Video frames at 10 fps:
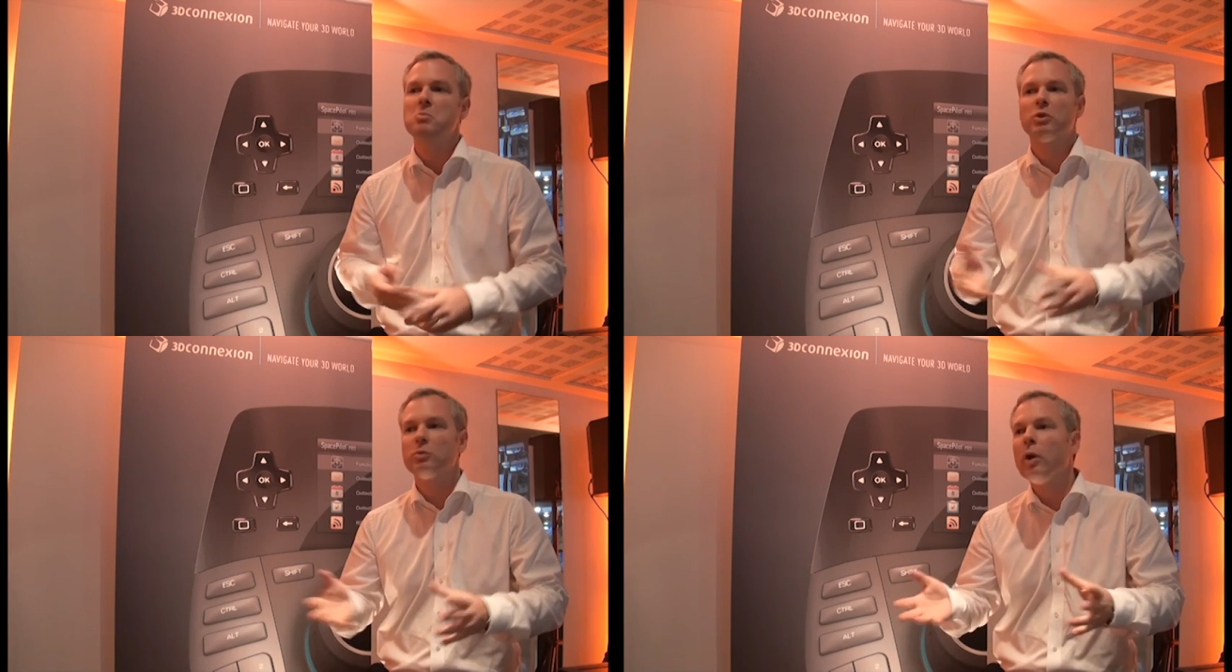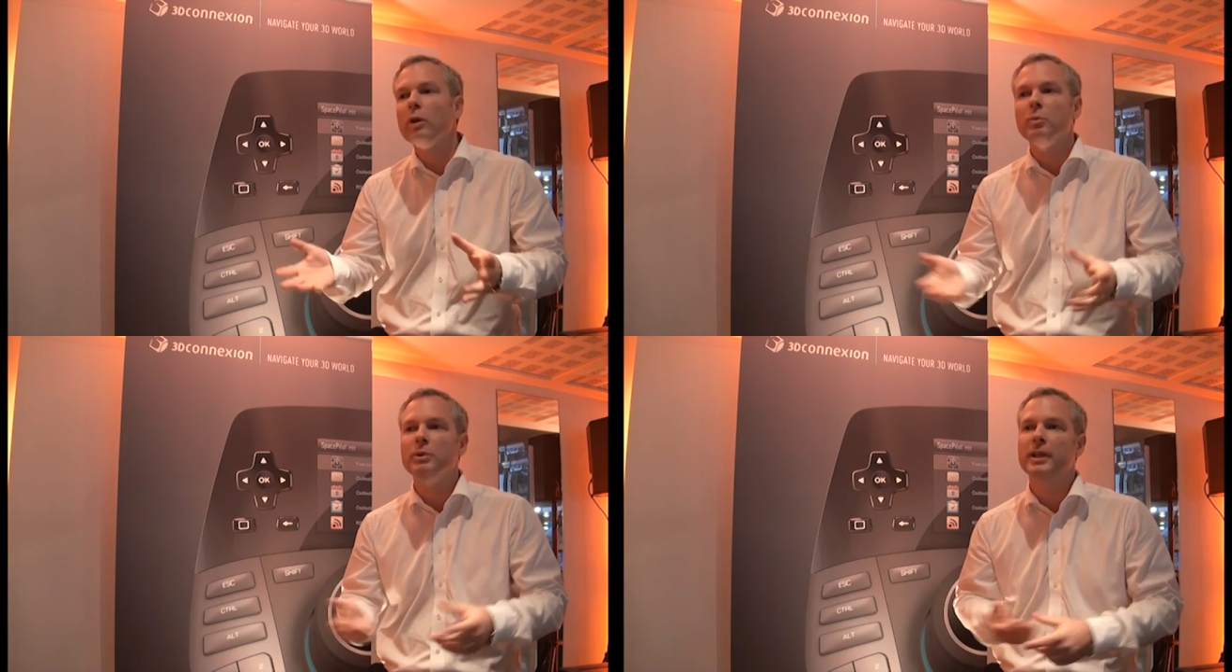
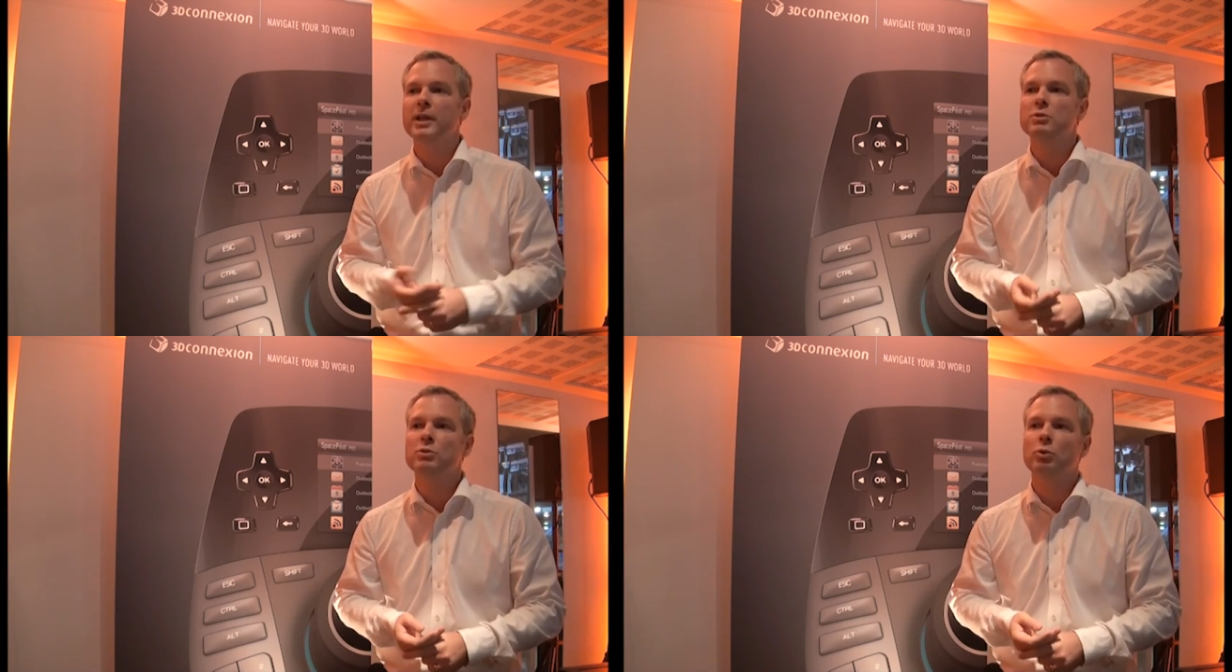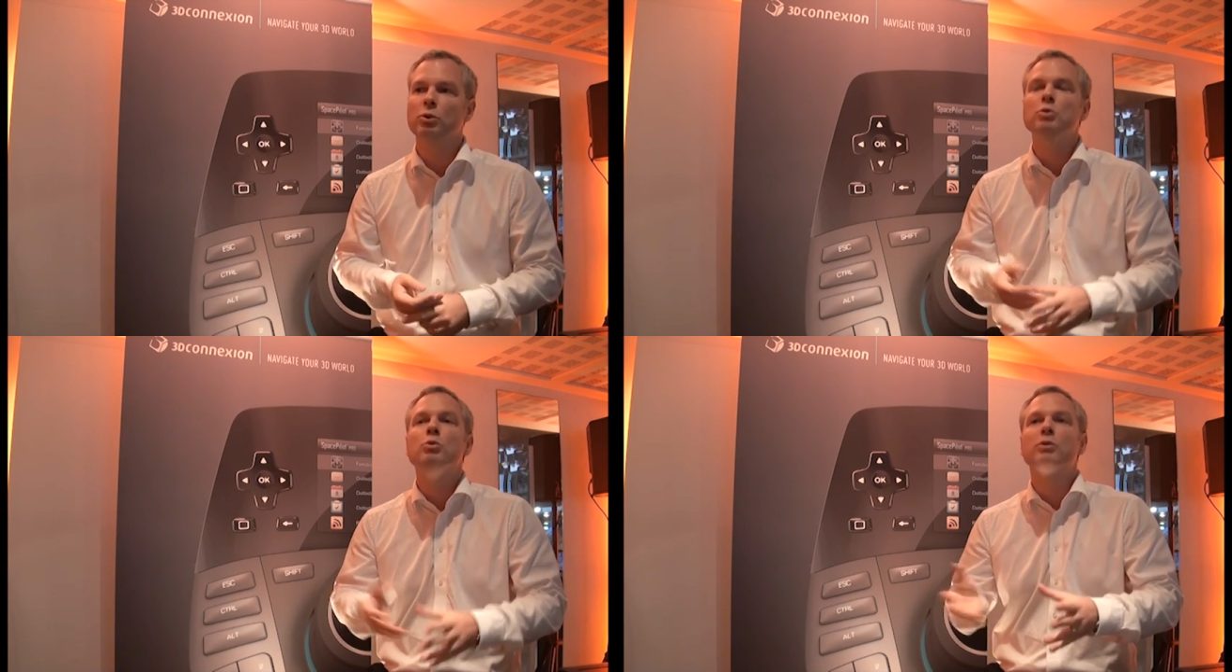small applications
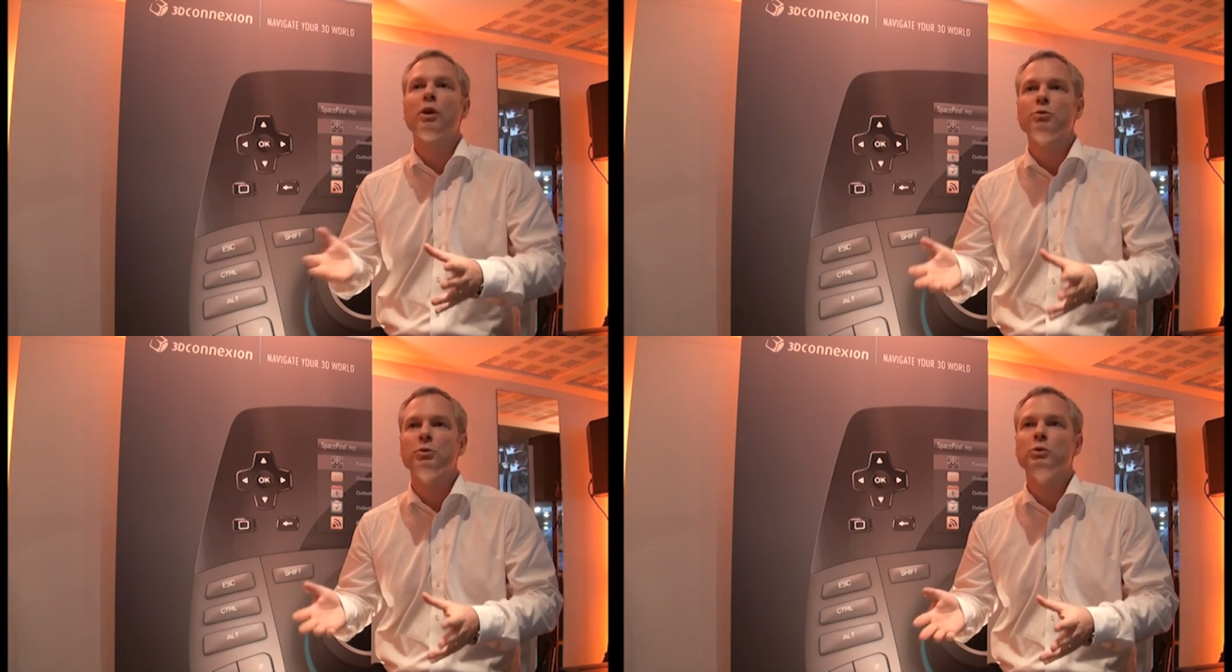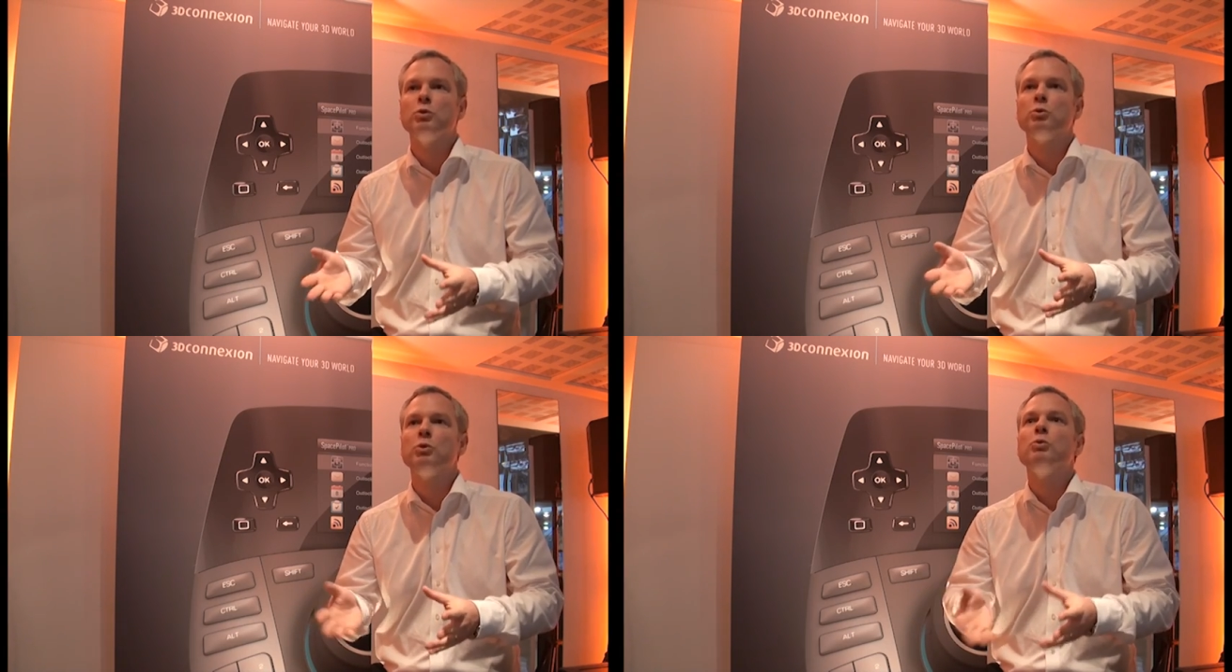or new software
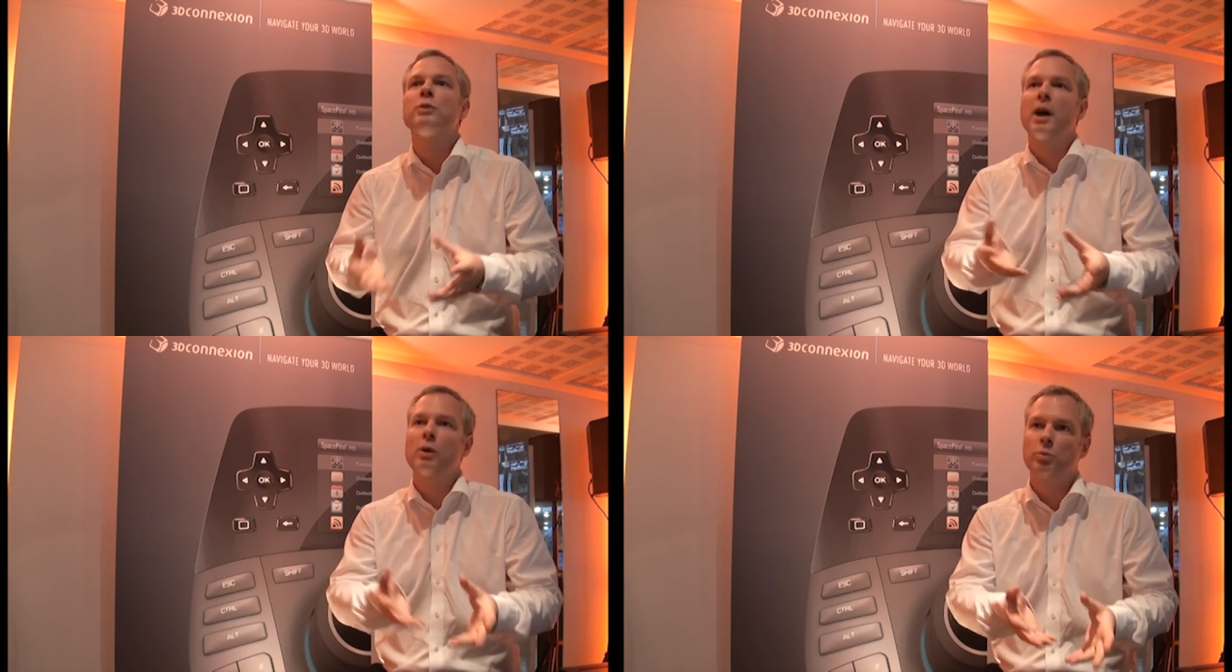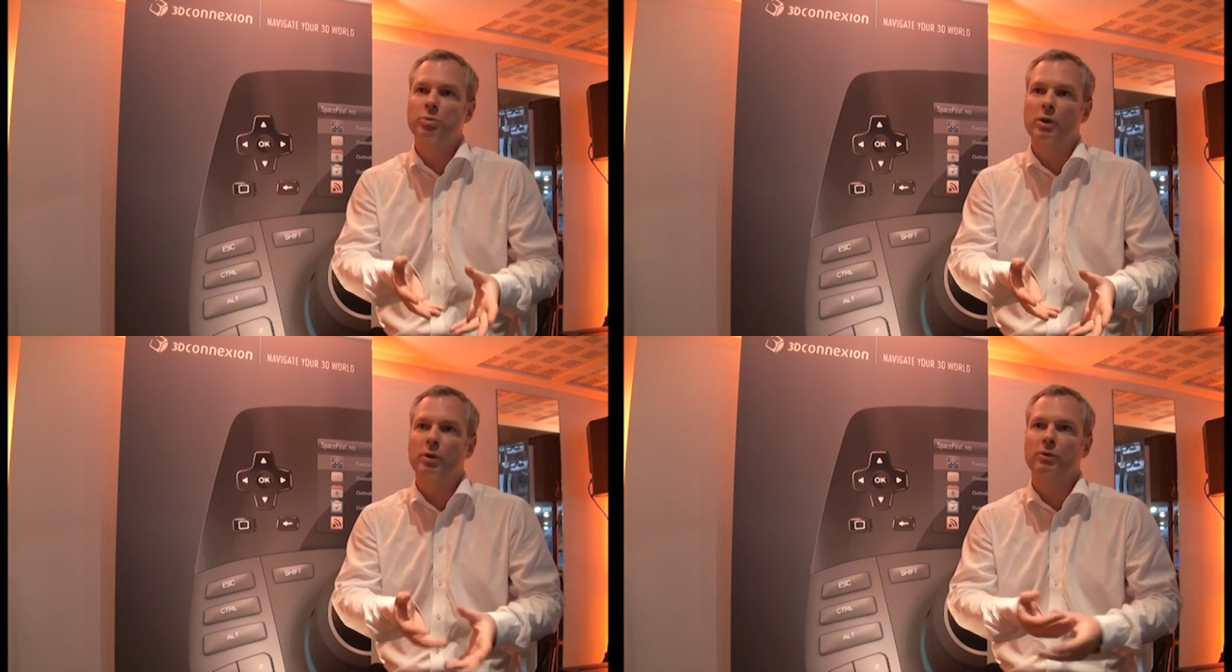to use our
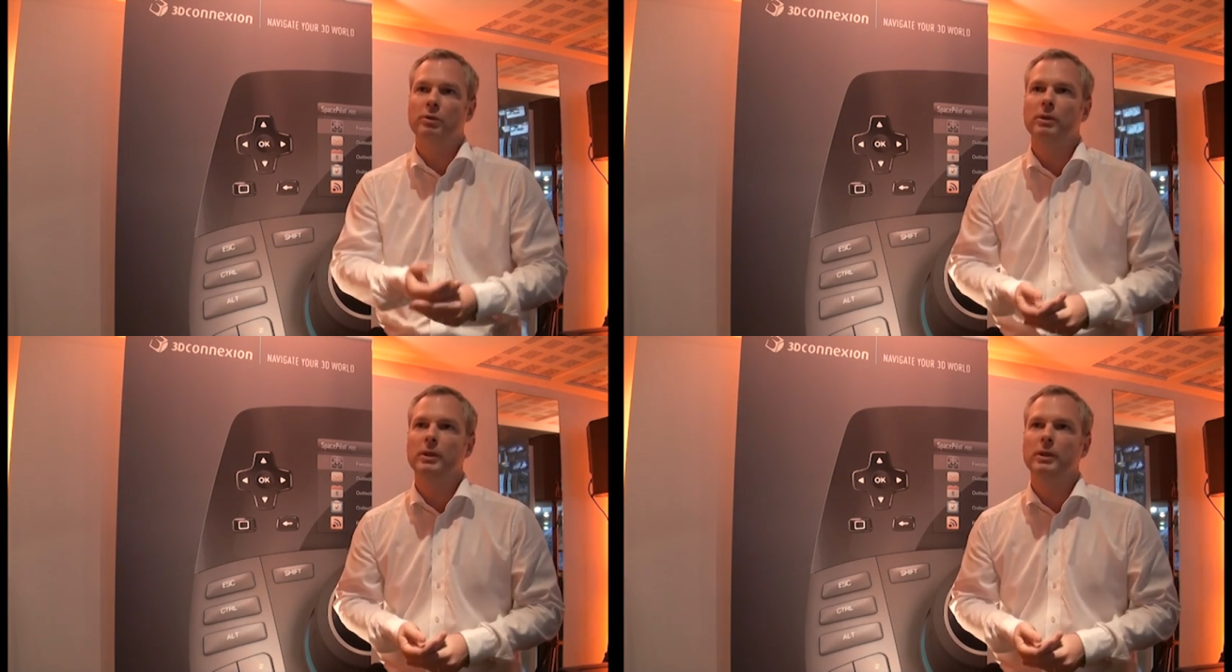products.